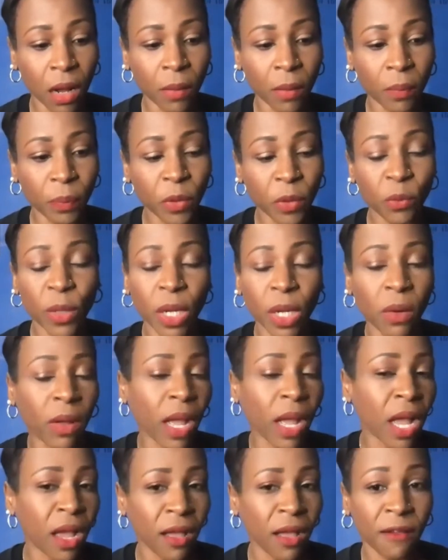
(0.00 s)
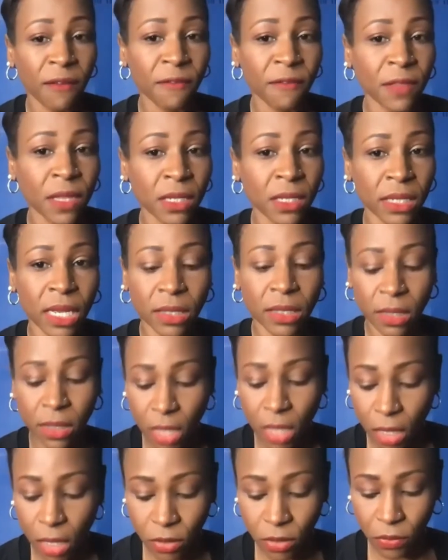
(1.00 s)
We don't have the
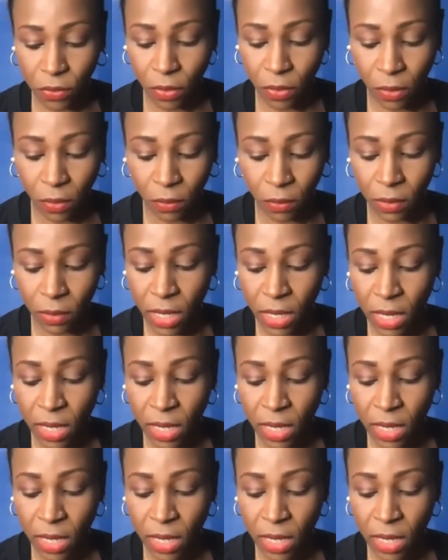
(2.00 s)
testosterone